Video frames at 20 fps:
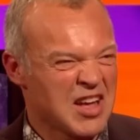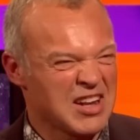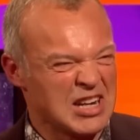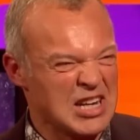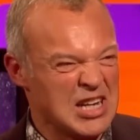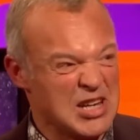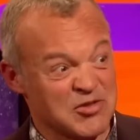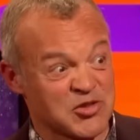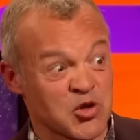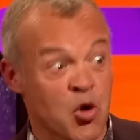
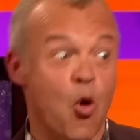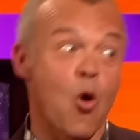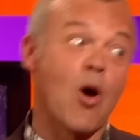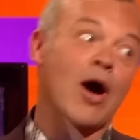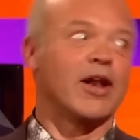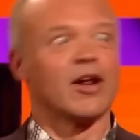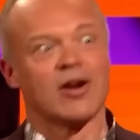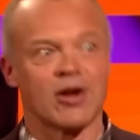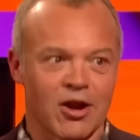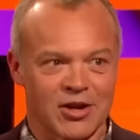It's quite
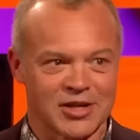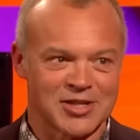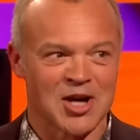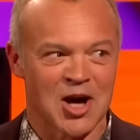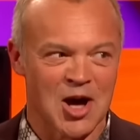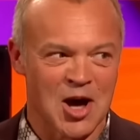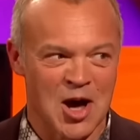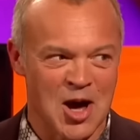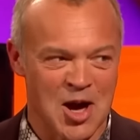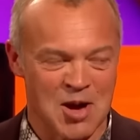a lot of
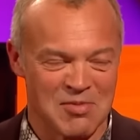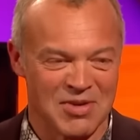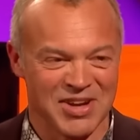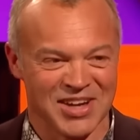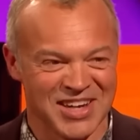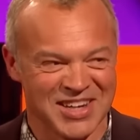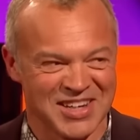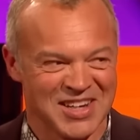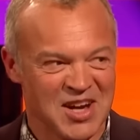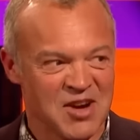time
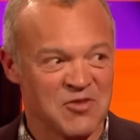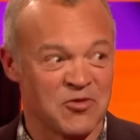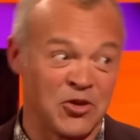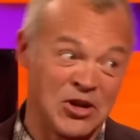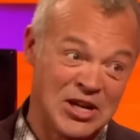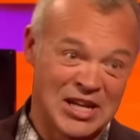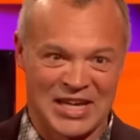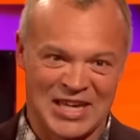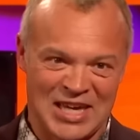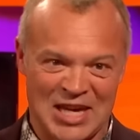for
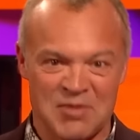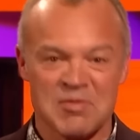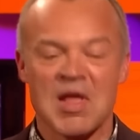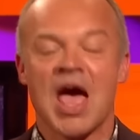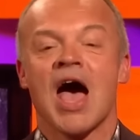Nikki.